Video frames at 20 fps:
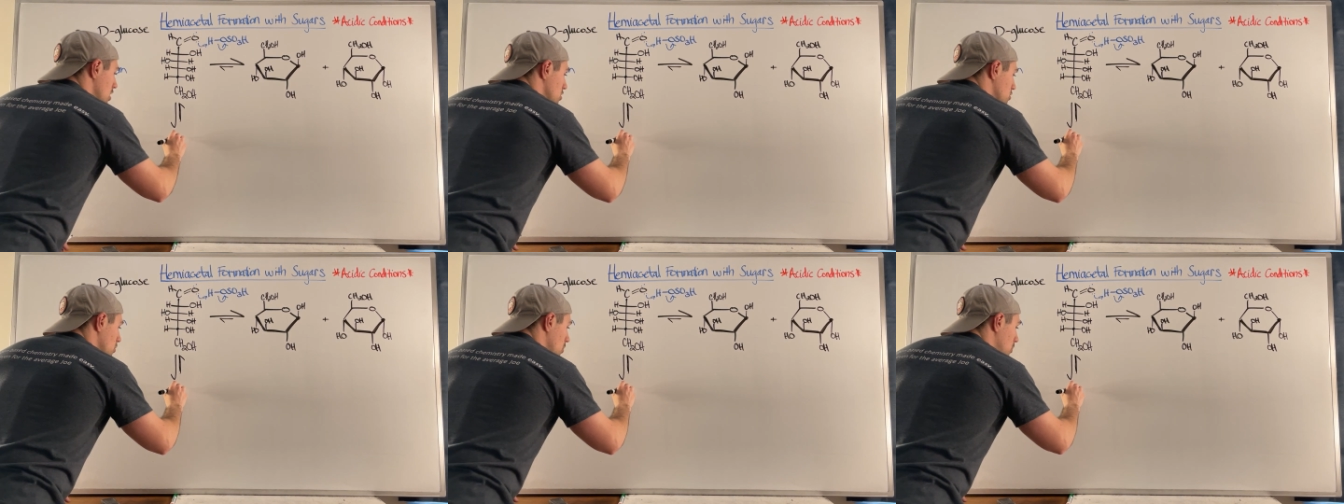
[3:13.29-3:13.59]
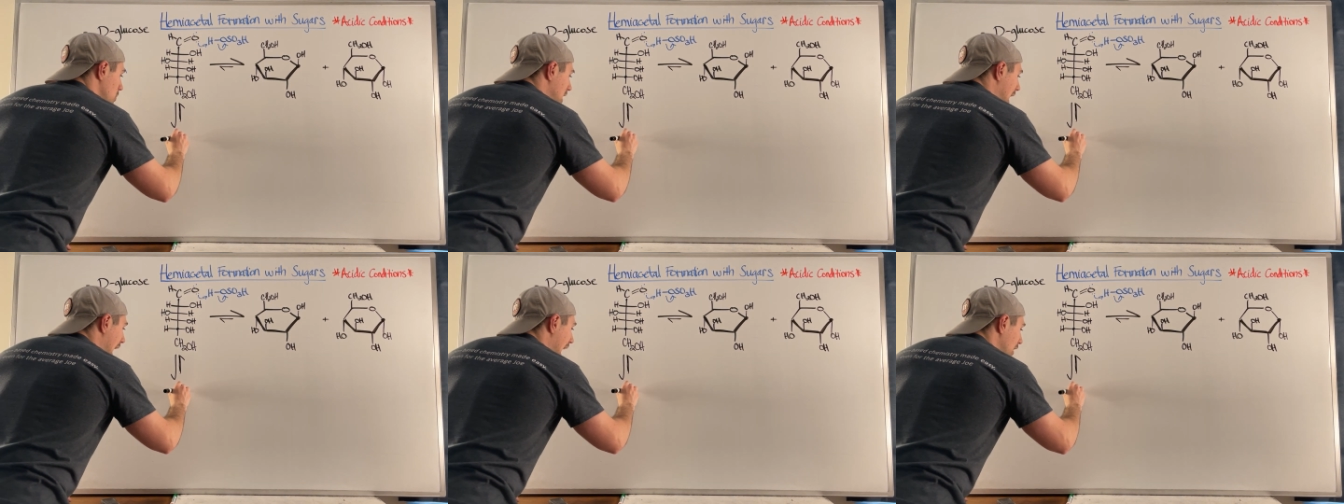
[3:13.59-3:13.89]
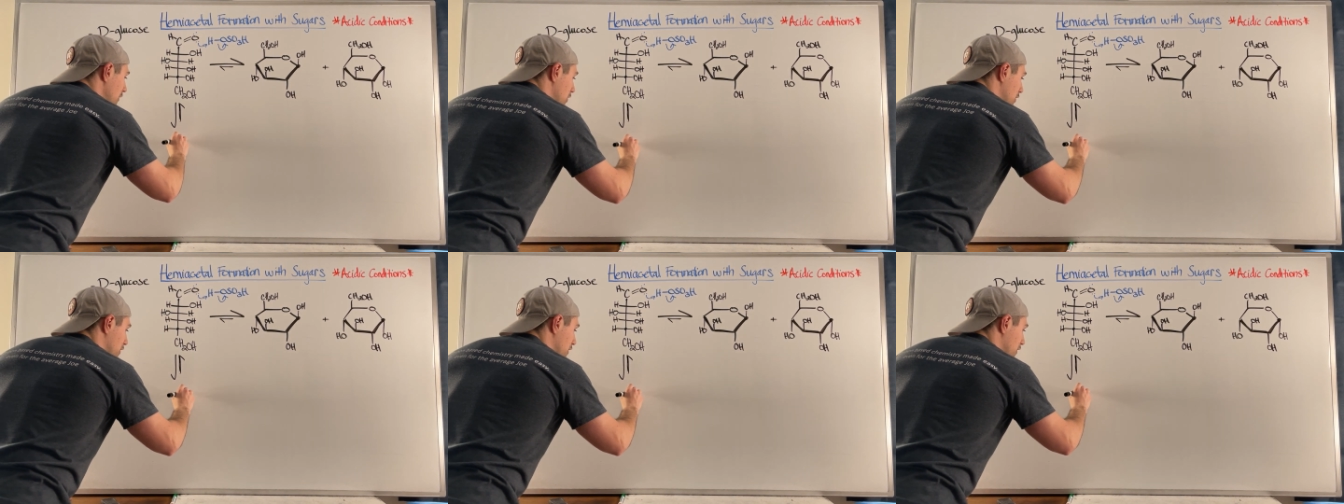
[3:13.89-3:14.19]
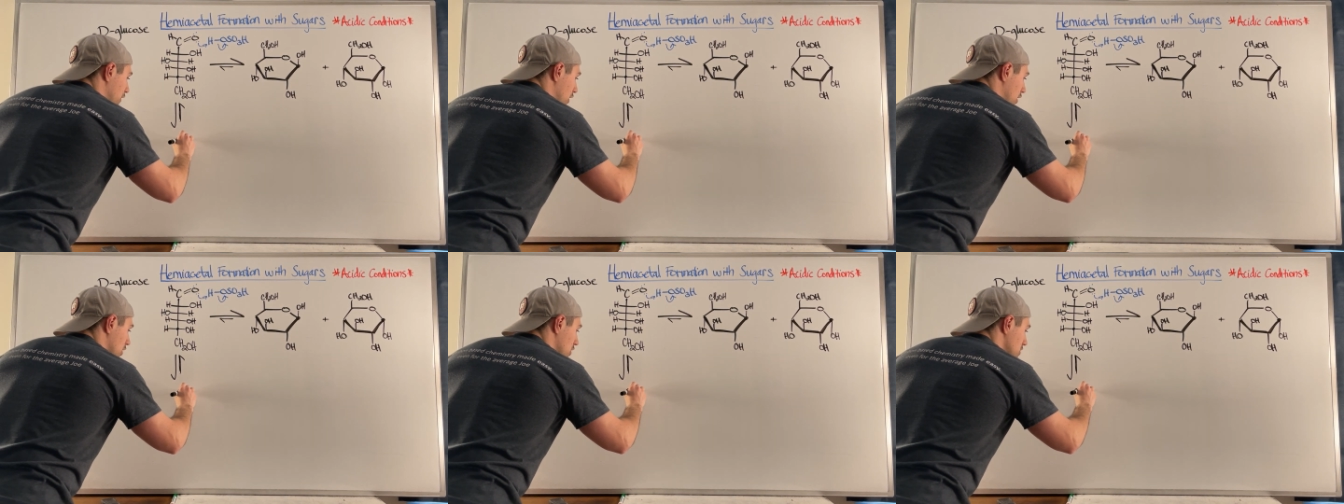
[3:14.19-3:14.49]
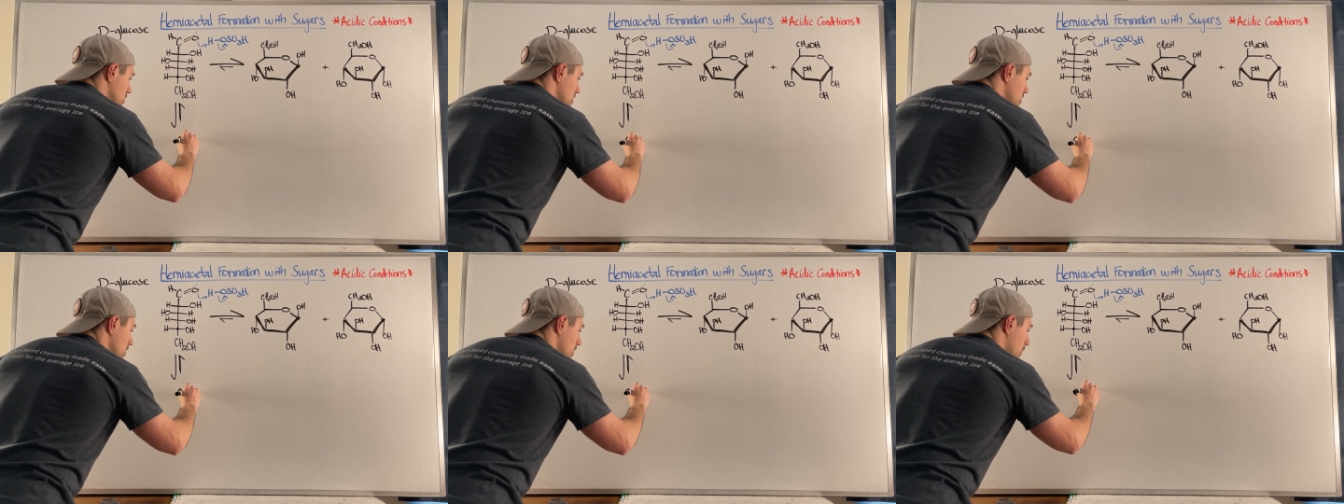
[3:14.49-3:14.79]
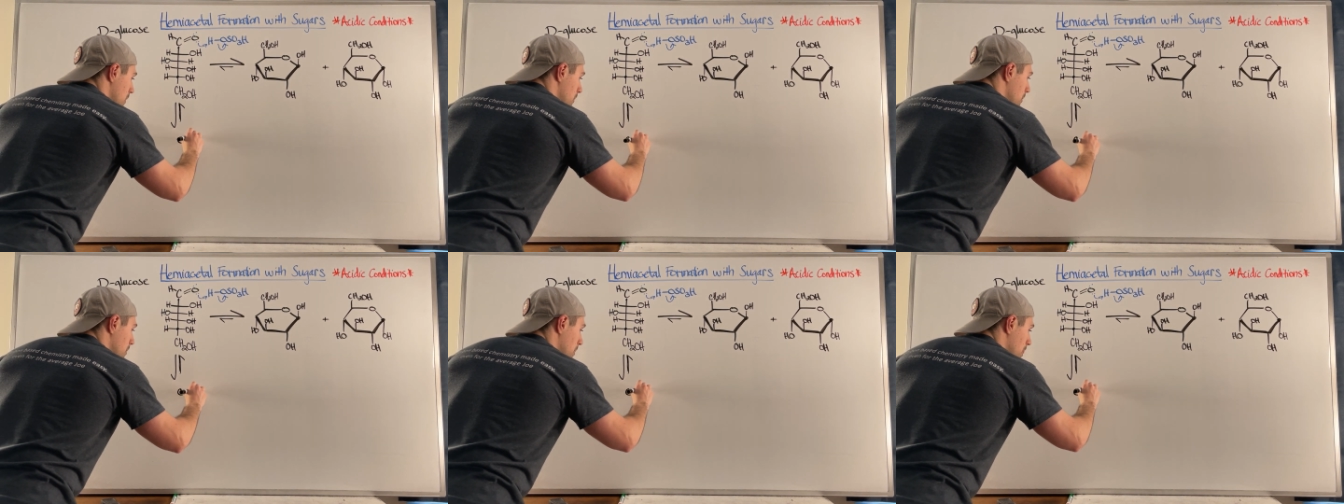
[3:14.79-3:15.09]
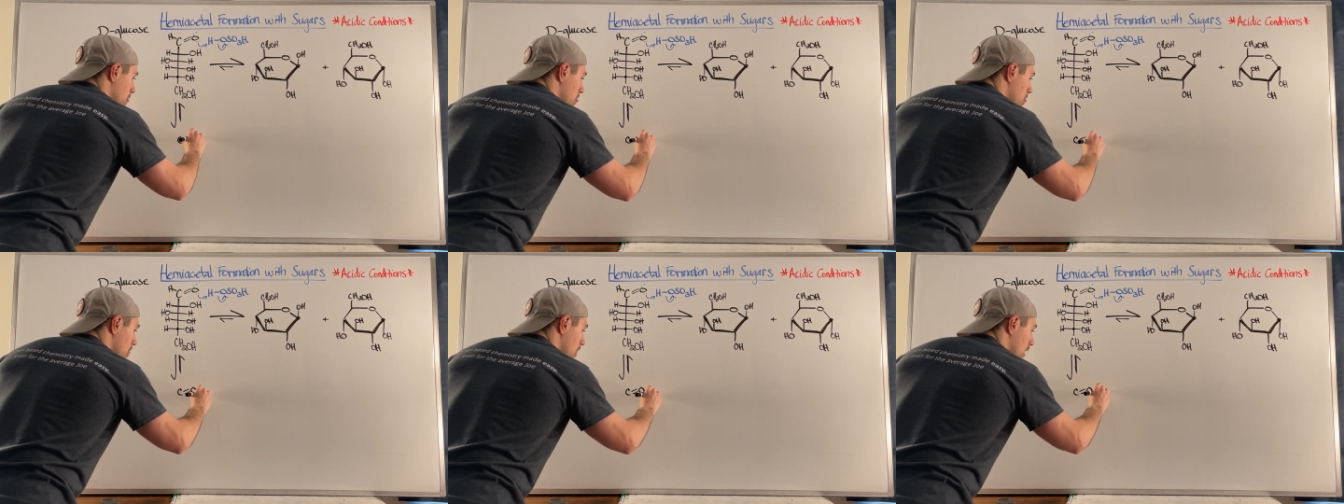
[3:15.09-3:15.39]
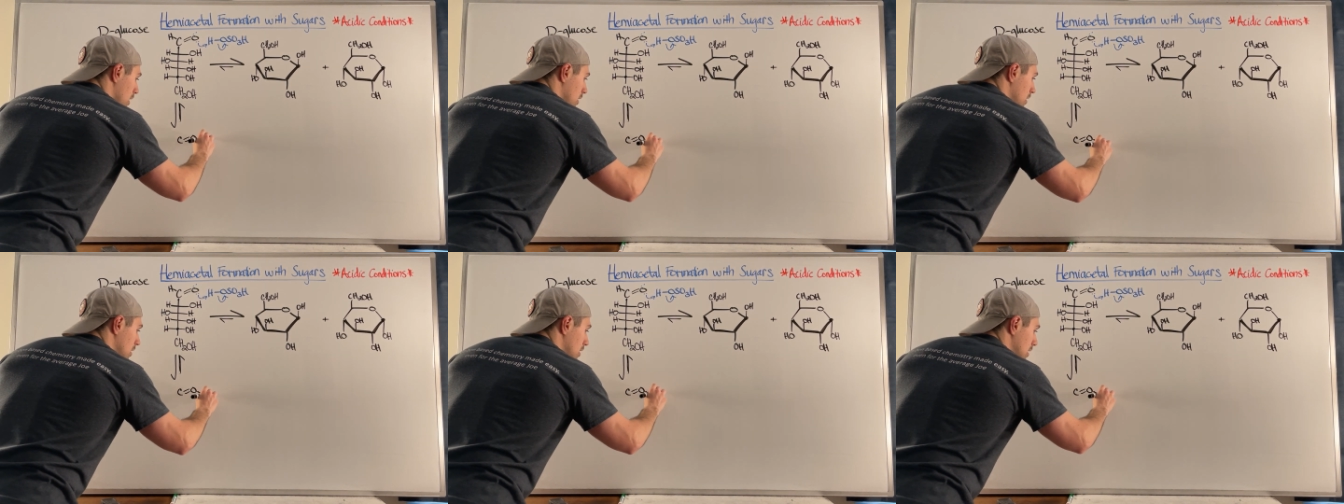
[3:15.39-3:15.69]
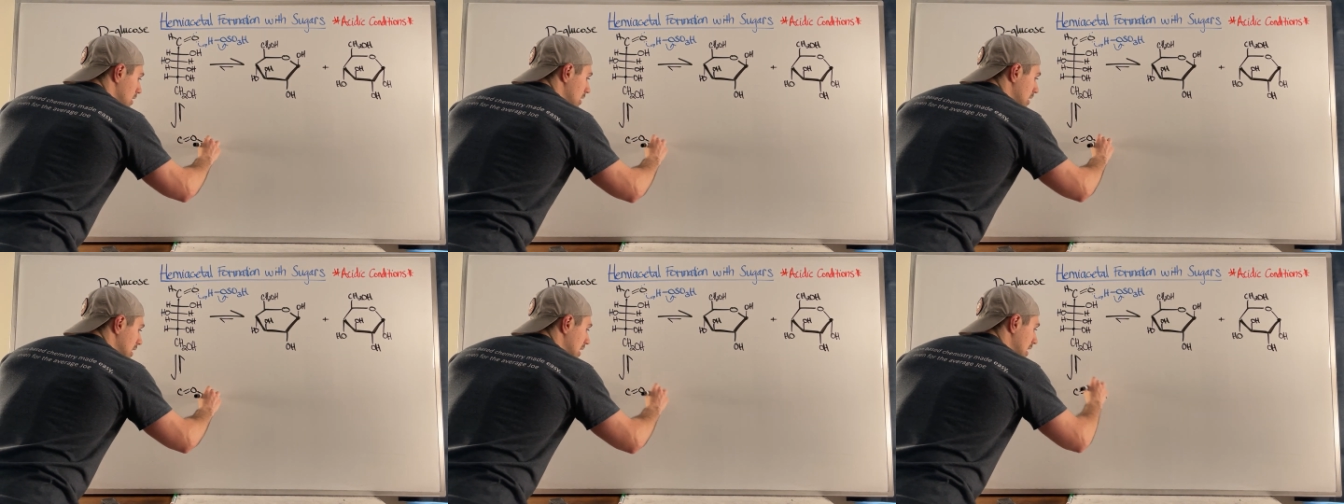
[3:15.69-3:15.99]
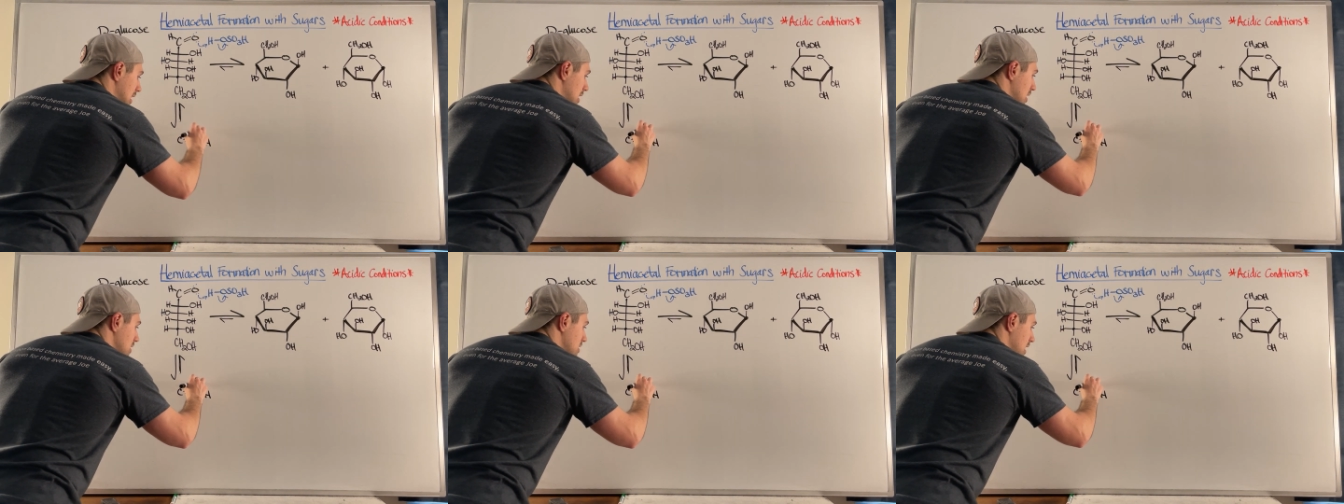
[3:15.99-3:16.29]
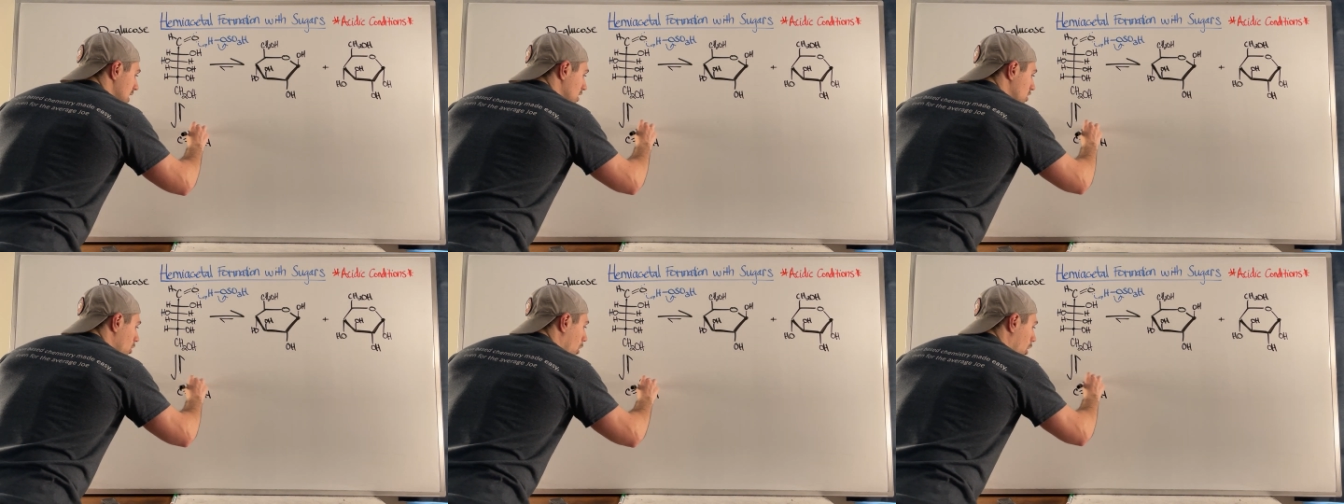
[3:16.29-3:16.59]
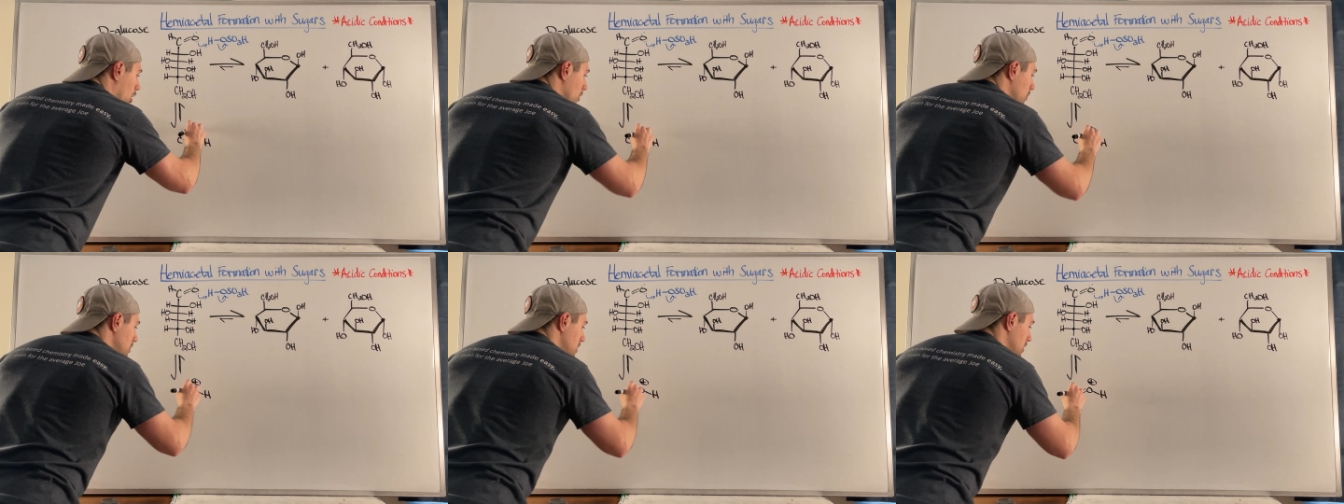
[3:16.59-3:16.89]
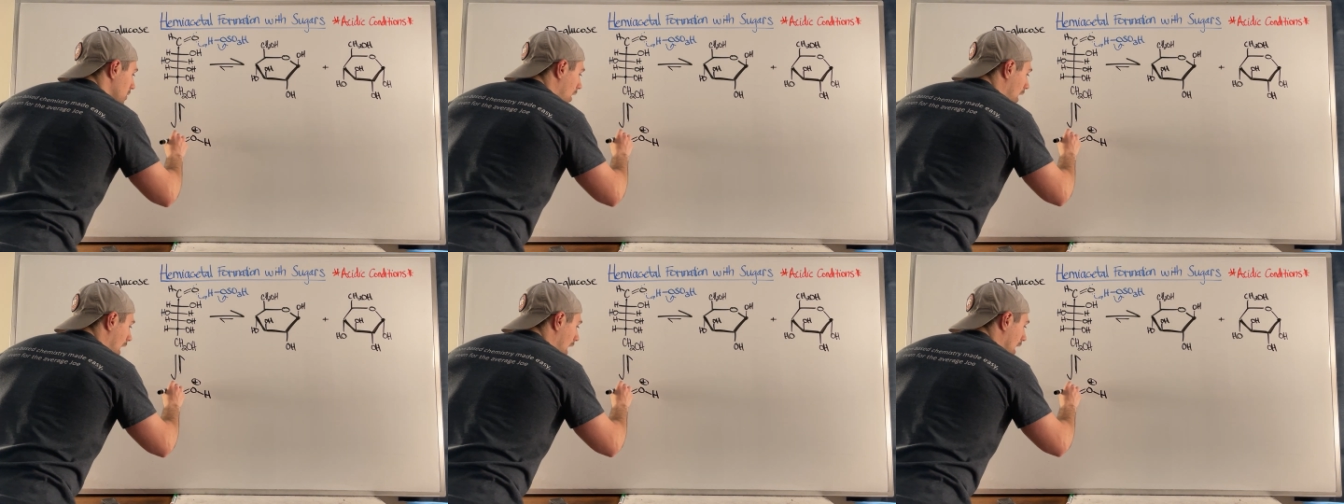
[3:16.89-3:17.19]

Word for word: So we have it first is a carbonyl